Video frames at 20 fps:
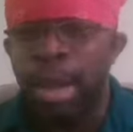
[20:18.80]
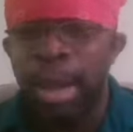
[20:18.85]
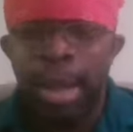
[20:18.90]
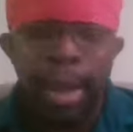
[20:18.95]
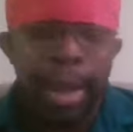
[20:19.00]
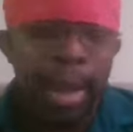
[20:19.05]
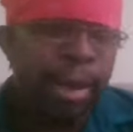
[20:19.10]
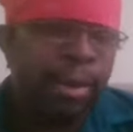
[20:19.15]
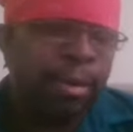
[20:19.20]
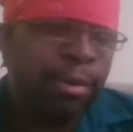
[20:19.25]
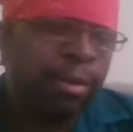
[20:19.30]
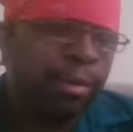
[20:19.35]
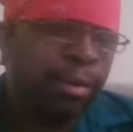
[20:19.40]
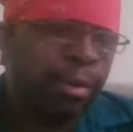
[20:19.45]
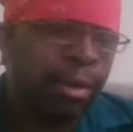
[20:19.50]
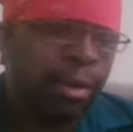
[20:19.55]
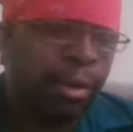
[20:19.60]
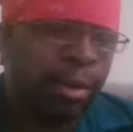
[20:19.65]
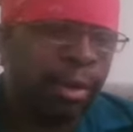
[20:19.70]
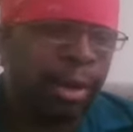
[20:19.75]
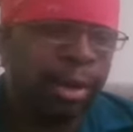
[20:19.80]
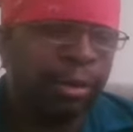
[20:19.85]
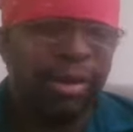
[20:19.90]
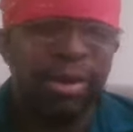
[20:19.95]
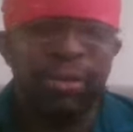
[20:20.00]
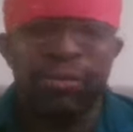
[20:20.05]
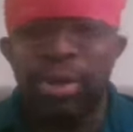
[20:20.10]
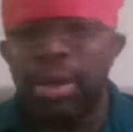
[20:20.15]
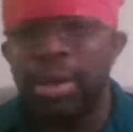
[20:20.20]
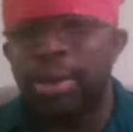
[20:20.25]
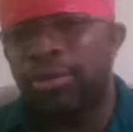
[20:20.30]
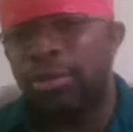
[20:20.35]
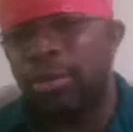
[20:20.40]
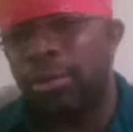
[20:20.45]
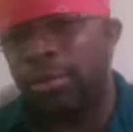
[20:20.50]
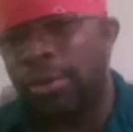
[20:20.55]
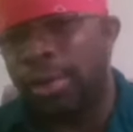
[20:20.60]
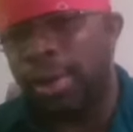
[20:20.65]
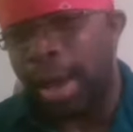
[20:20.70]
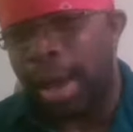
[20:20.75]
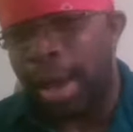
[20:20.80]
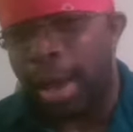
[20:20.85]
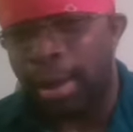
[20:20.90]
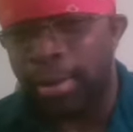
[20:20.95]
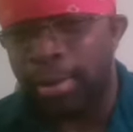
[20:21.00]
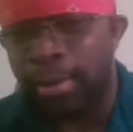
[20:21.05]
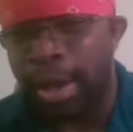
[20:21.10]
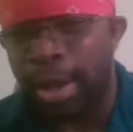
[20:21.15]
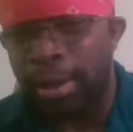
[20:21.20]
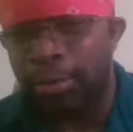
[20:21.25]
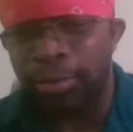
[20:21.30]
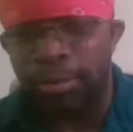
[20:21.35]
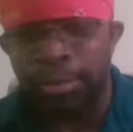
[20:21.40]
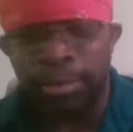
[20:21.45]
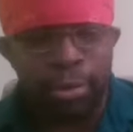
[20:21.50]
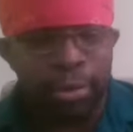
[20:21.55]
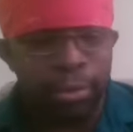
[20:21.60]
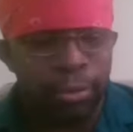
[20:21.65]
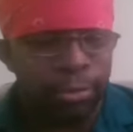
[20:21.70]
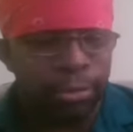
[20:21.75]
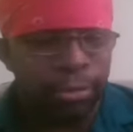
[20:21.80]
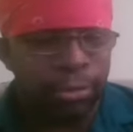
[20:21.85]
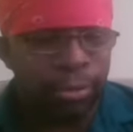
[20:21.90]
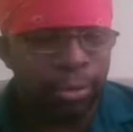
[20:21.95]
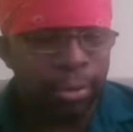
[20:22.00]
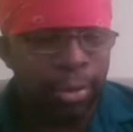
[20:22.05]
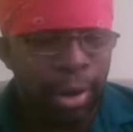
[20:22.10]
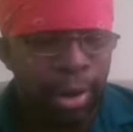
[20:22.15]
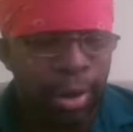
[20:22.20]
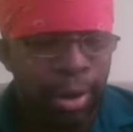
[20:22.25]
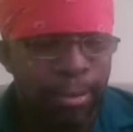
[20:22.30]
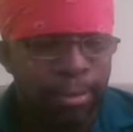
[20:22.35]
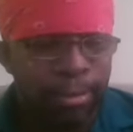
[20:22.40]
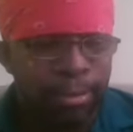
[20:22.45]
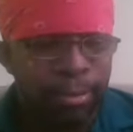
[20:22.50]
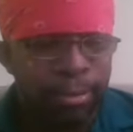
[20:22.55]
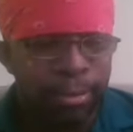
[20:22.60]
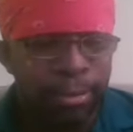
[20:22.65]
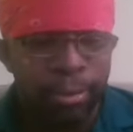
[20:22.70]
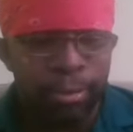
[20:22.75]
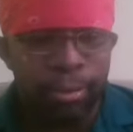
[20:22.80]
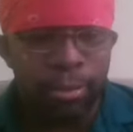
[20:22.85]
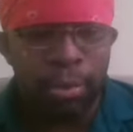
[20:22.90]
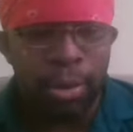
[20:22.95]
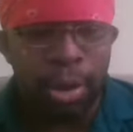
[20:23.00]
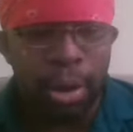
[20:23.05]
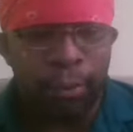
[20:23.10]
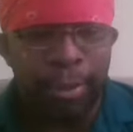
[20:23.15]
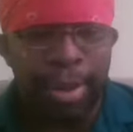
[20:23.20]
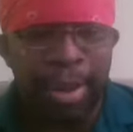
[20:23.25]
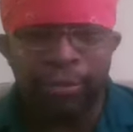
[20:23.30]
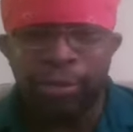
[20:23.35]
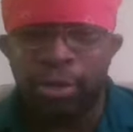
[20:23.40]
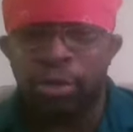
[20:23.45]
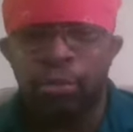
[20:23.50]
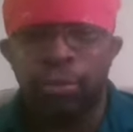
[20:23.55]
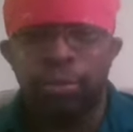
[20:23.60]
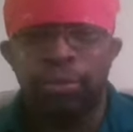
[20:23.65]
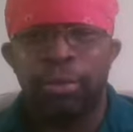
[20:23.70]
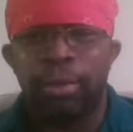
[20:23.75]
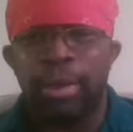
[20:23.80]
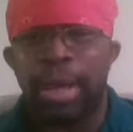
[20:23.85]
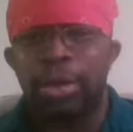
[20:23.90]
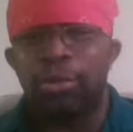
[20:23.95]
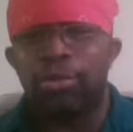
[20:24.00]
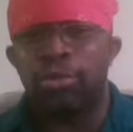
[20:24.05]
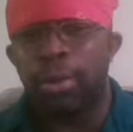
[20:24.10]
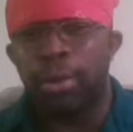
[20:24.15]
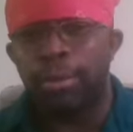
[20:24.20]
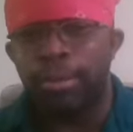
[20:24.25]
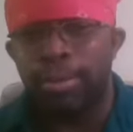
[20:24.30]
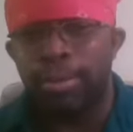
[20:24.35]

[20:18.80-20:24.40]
And look, it's even easier than that, I suppose. All we have to do is look at Trump.